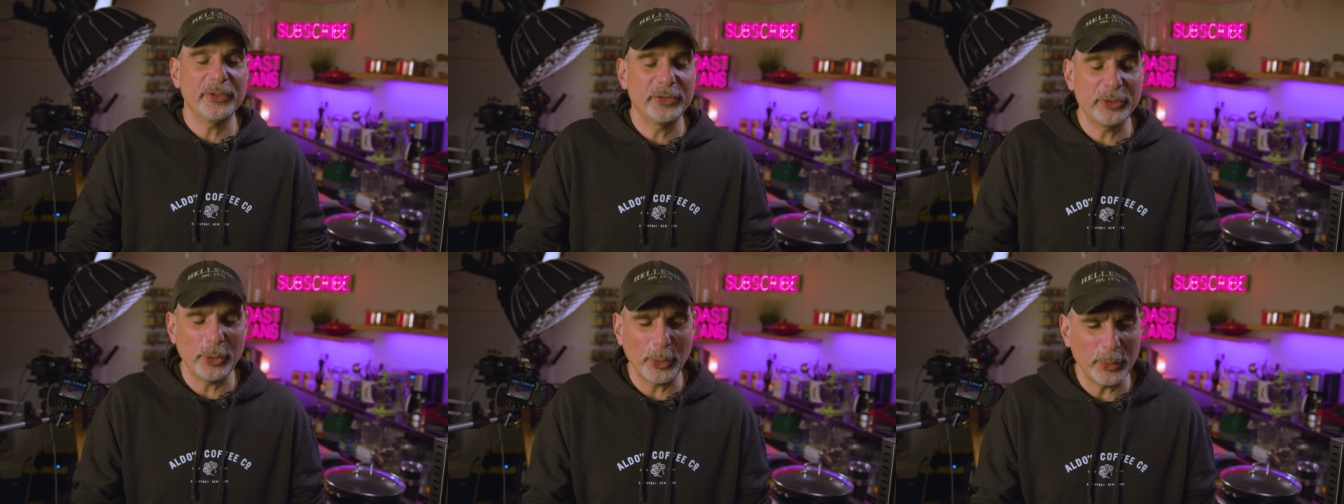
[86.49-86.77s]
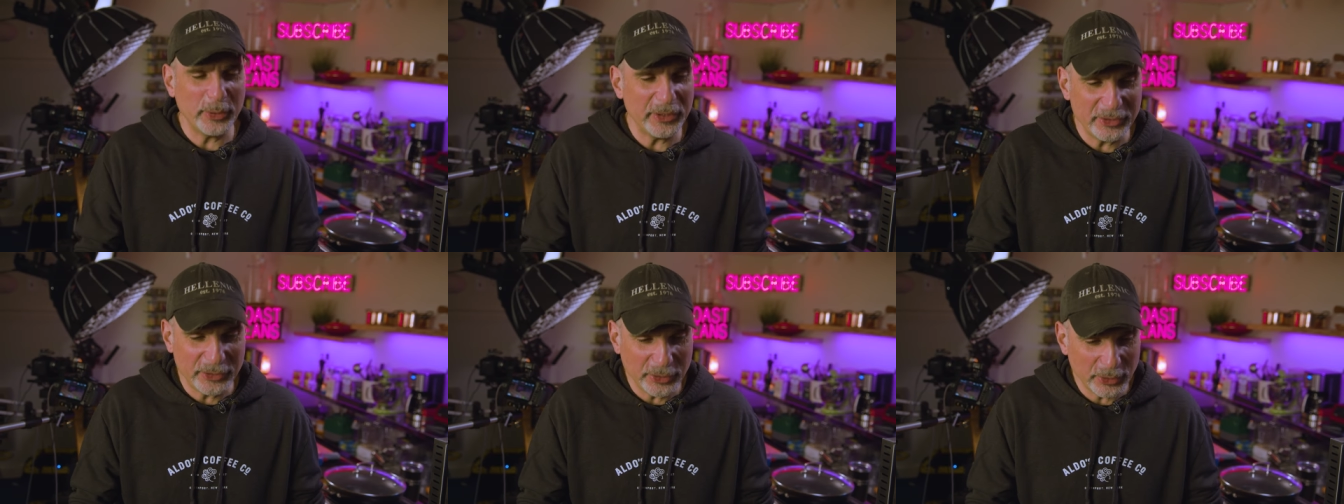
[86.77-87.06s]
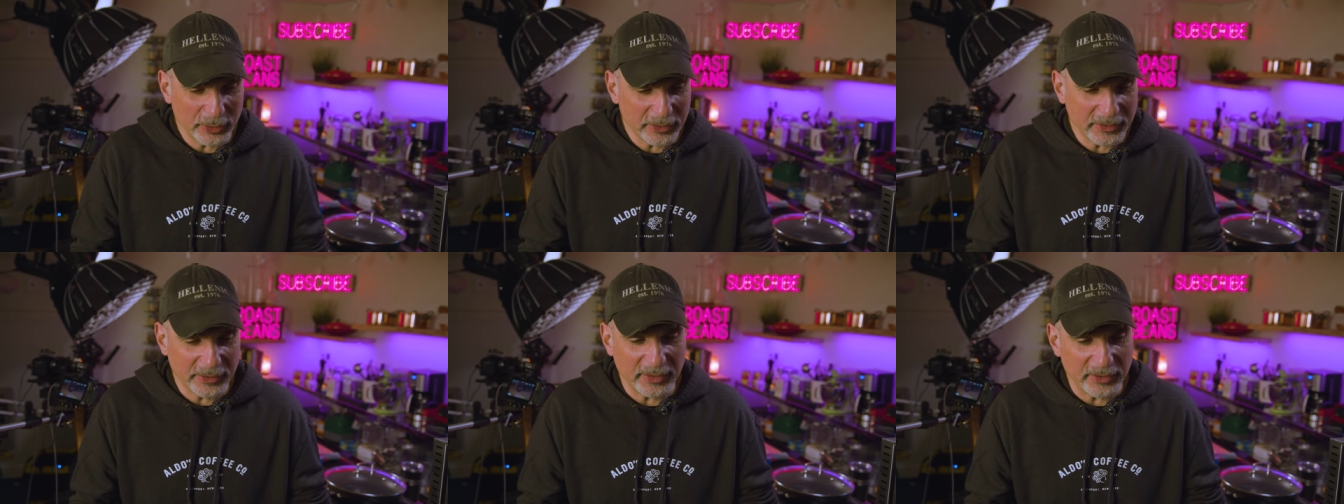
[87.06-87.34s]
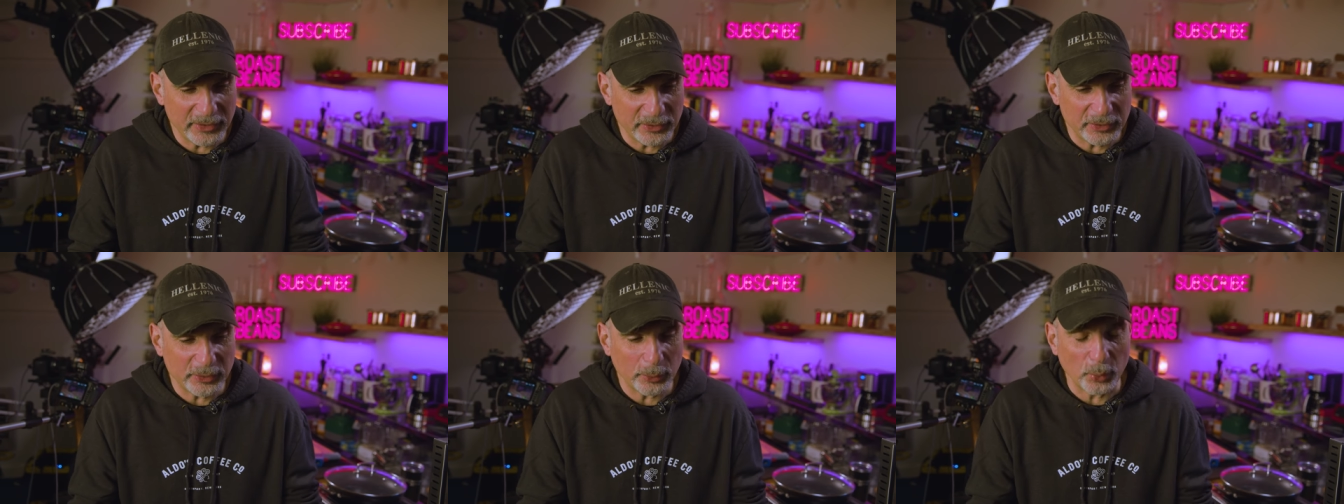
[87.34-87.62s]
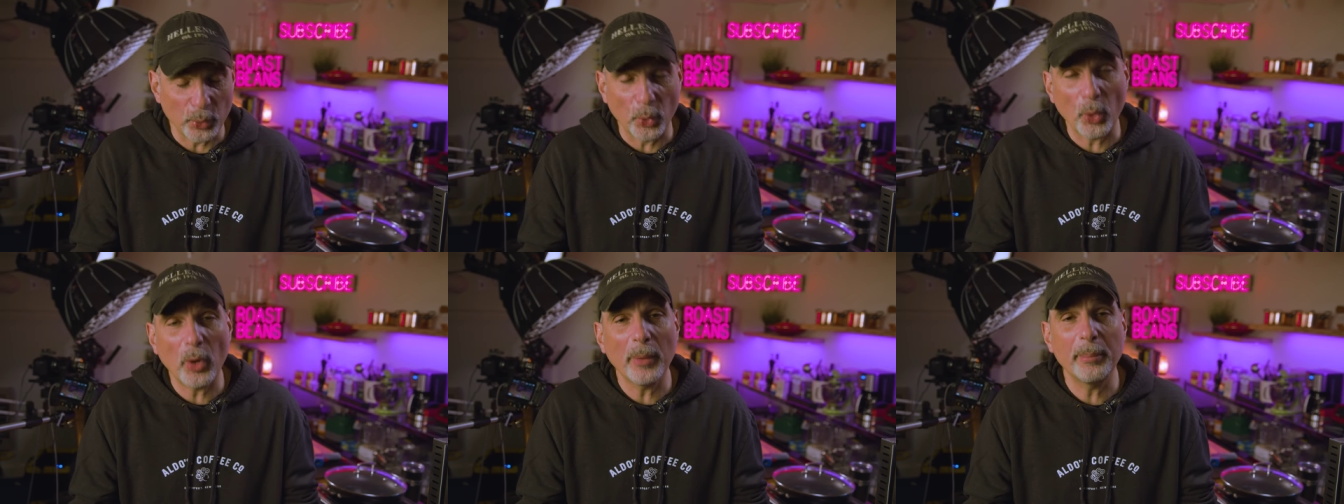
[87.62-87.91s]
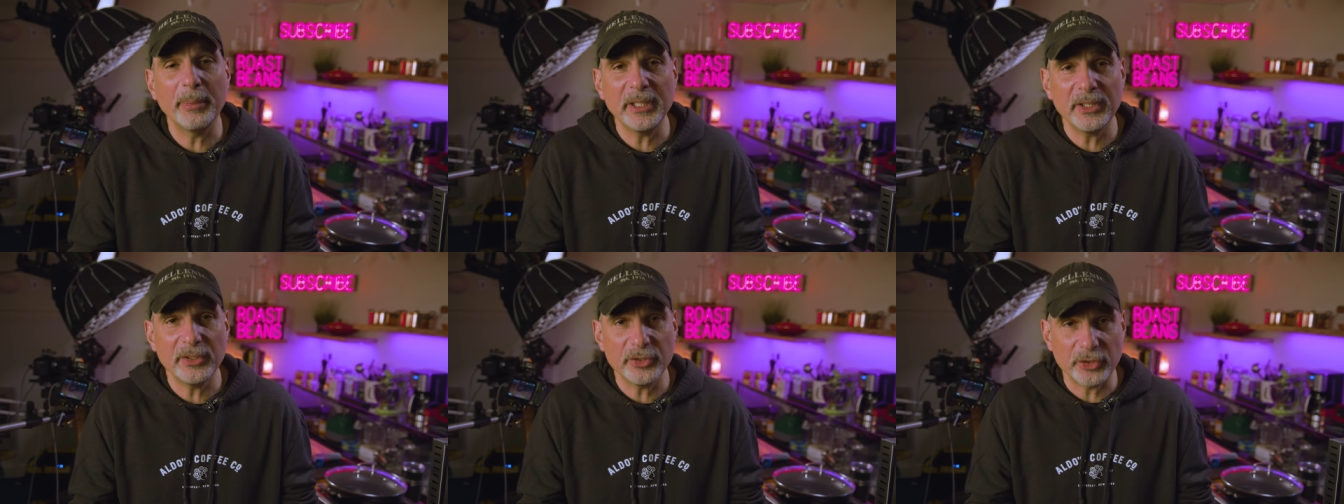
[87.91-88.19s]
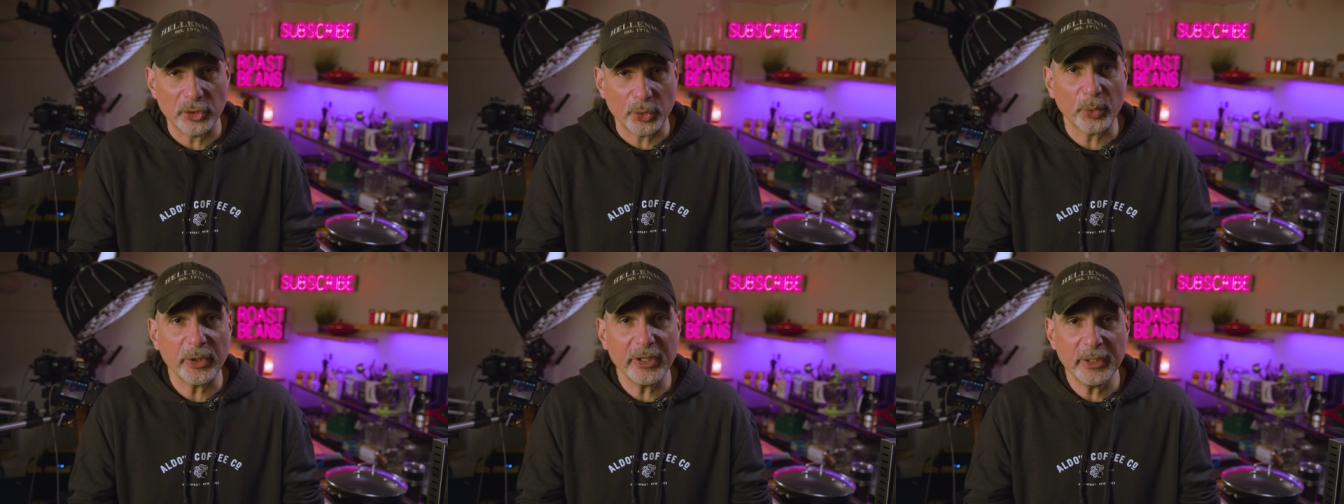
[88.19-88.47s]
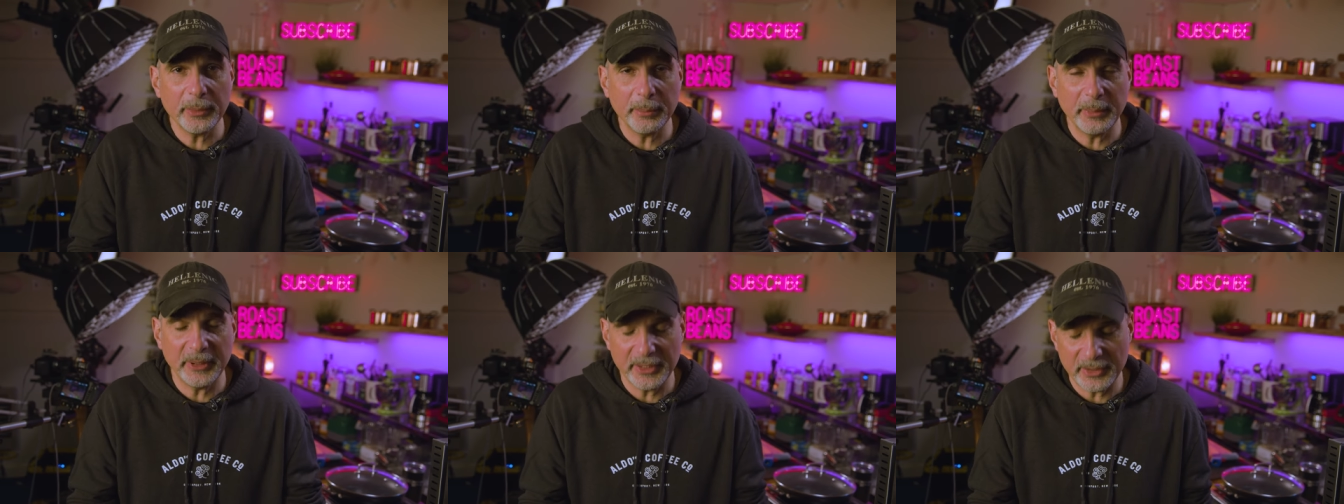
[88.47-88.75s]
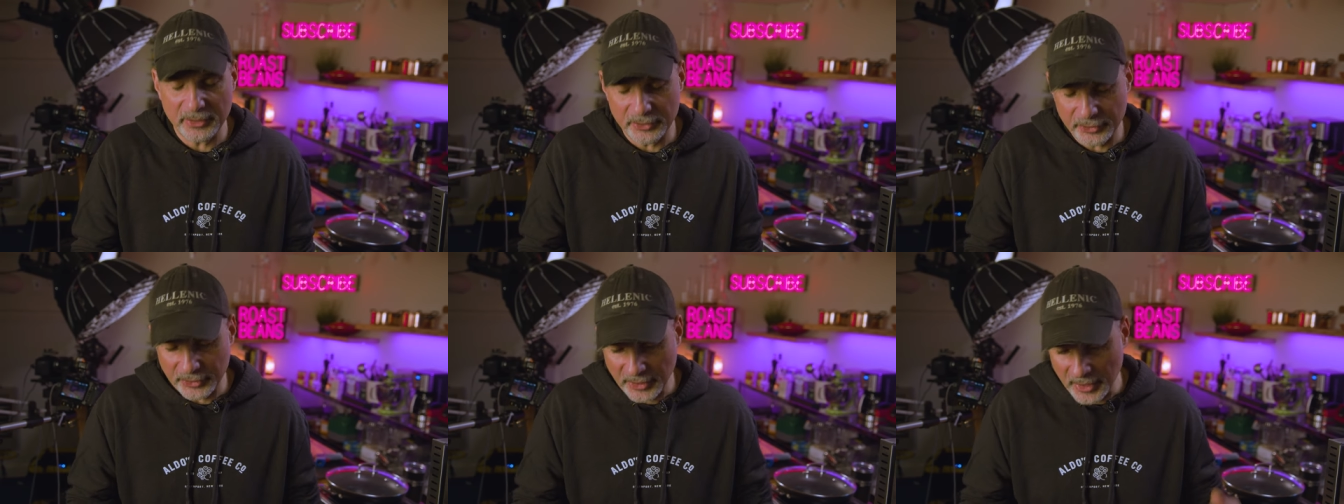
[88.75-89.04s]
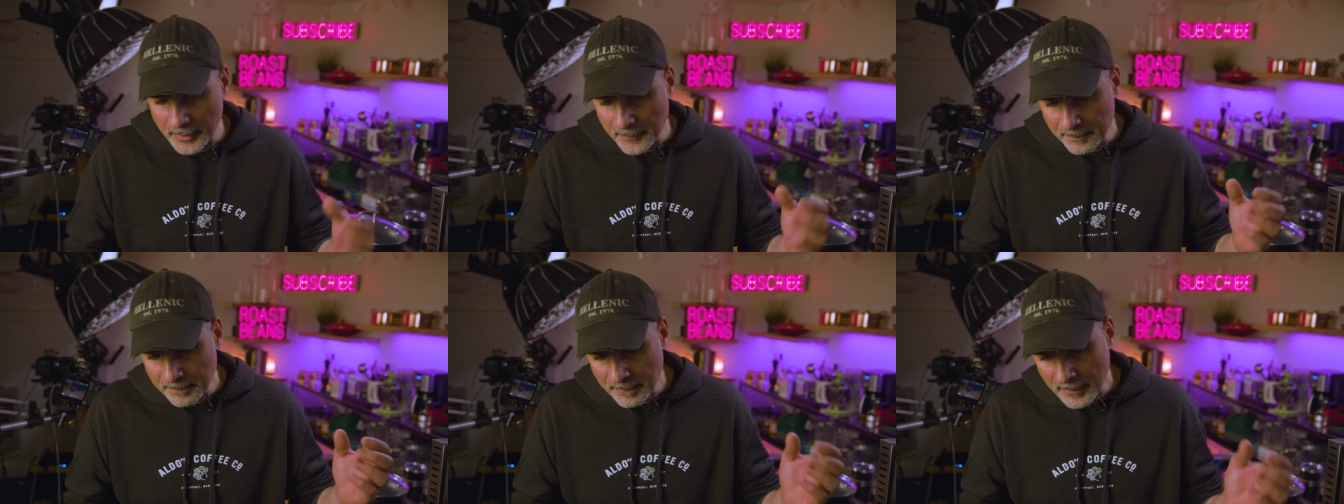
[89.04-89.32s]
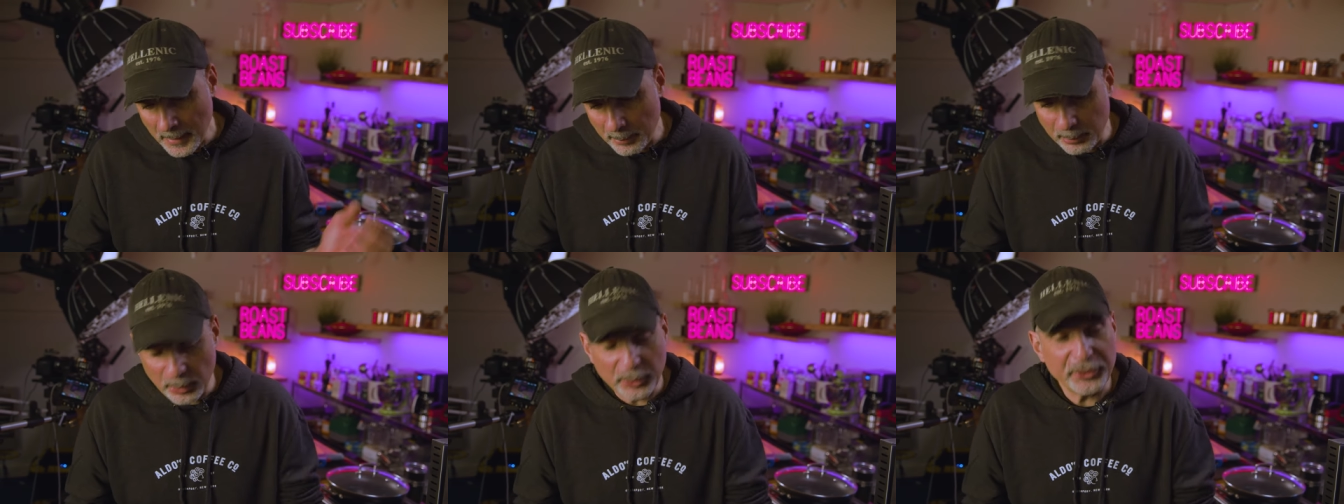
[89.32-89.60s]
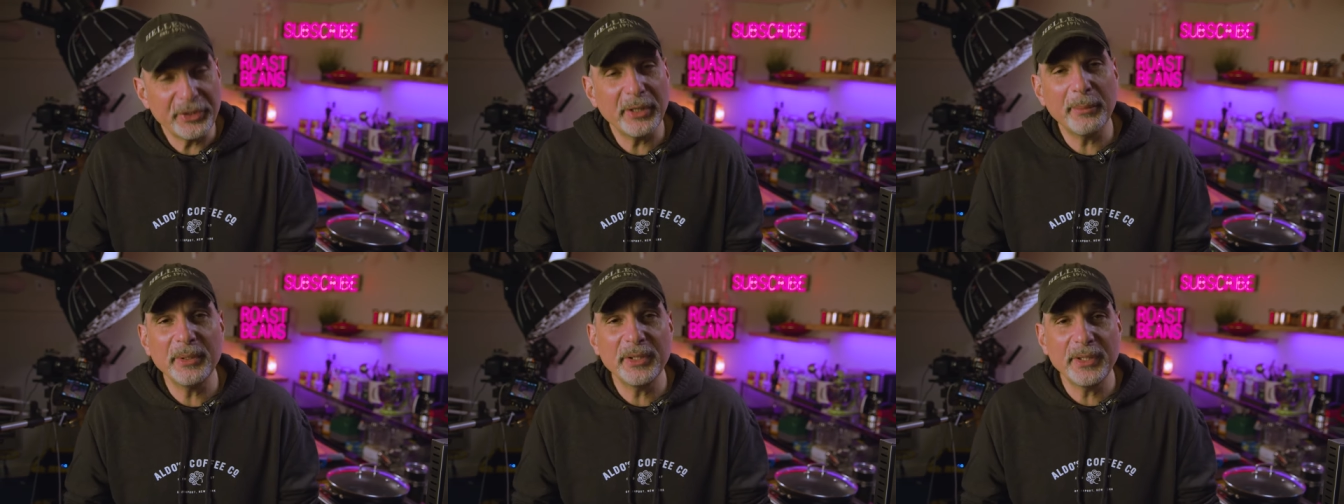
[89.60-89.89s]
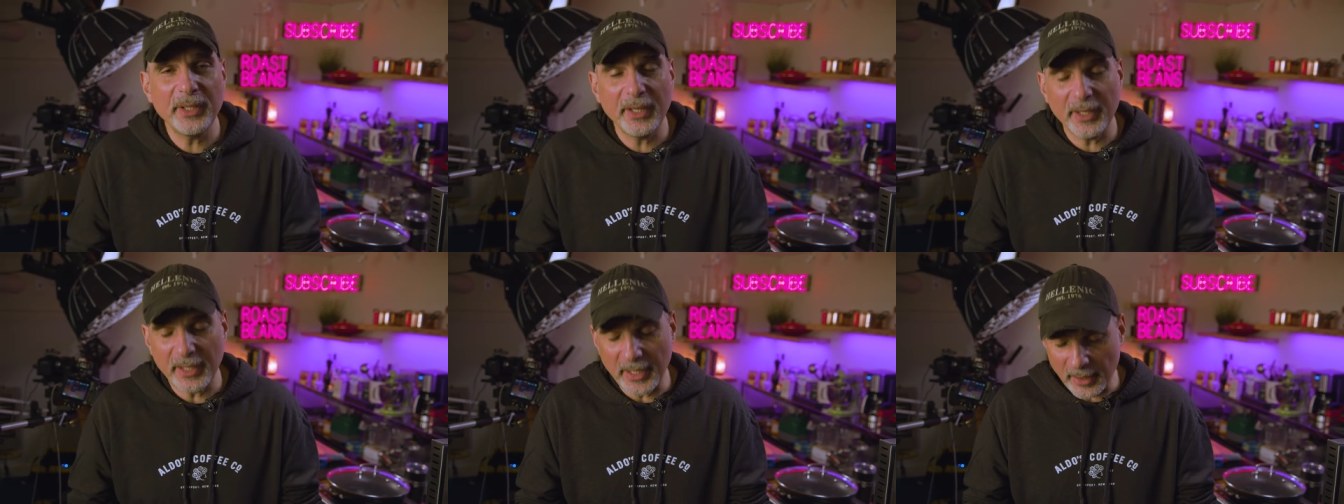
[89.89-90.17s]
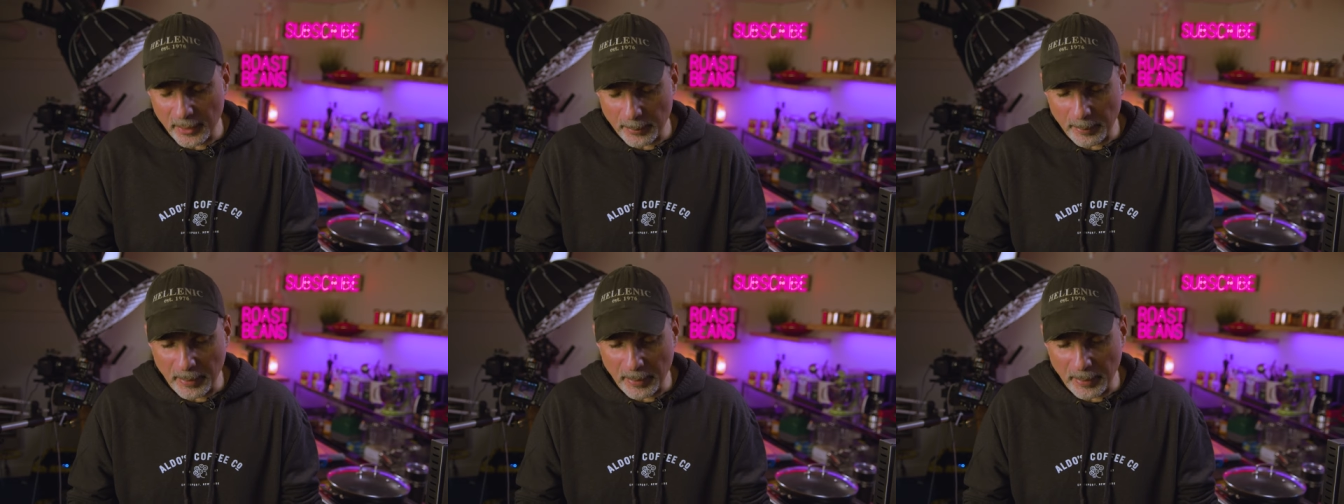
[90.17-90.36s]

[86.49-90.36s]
So he took these raw beans, green beans, put them in the air